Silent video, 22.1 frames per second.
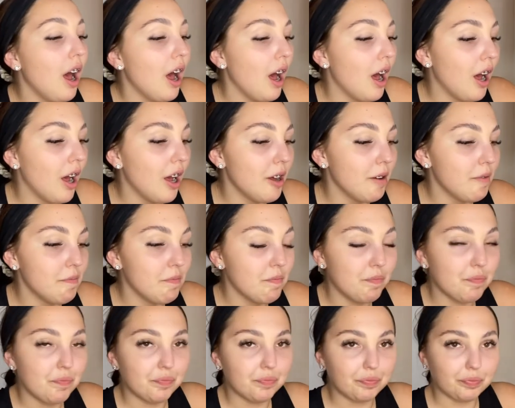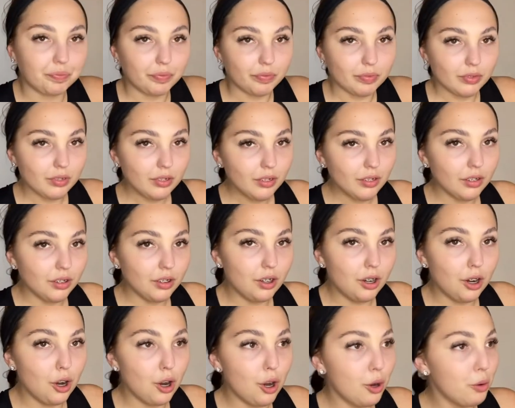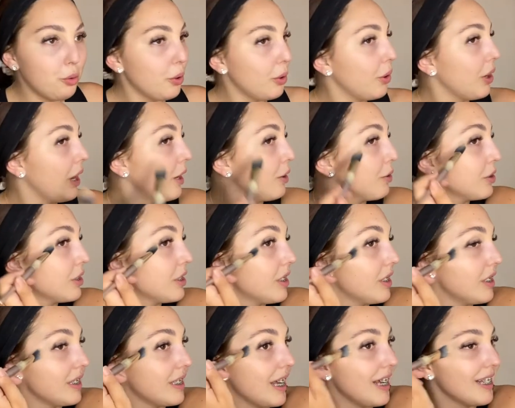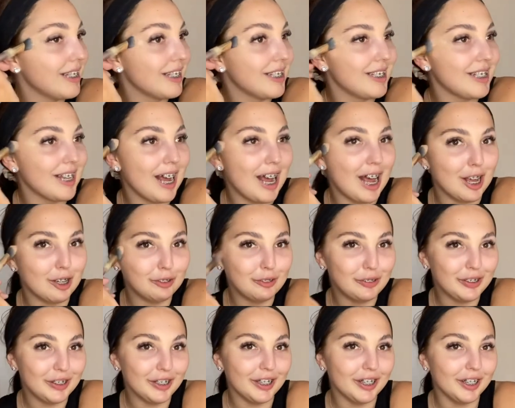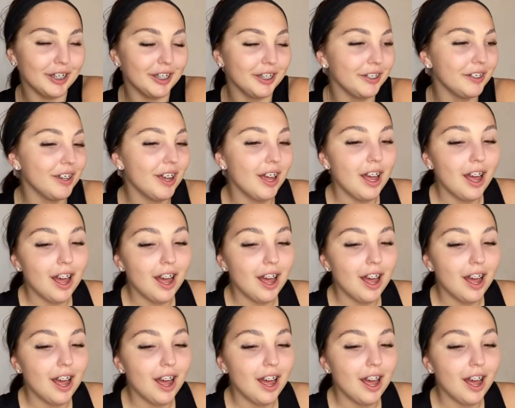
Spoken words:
What else is there to tell you?